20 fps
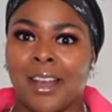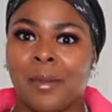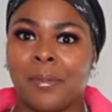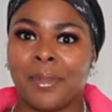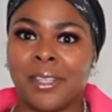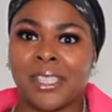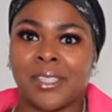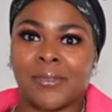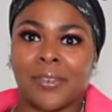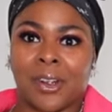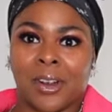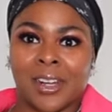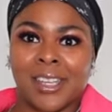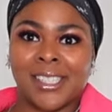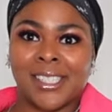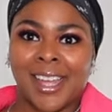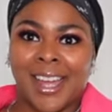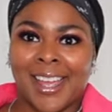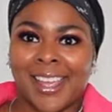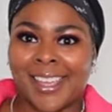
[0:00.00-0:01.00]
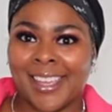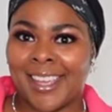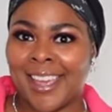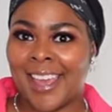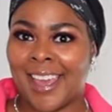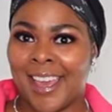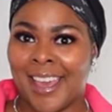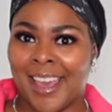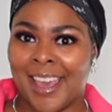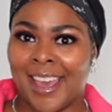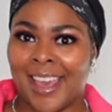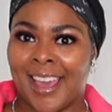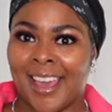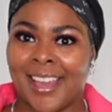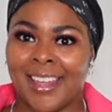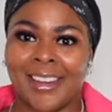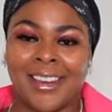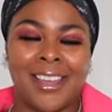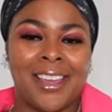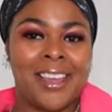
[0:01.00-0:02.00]
up as far as I can.
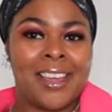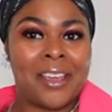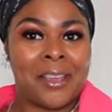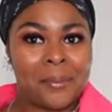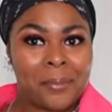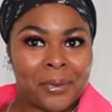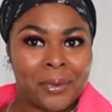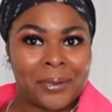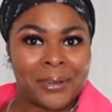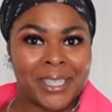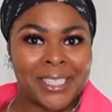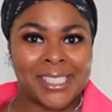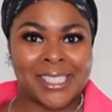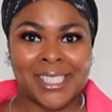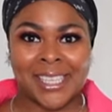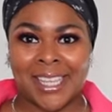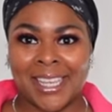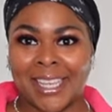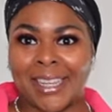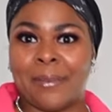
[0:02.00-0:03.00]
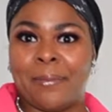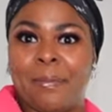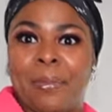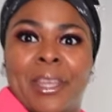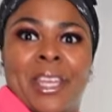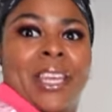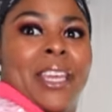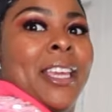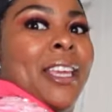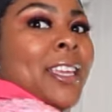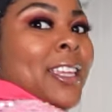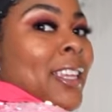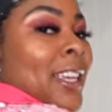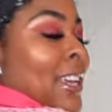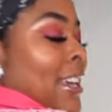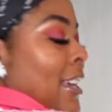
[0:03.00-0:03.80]
Pretty in pink.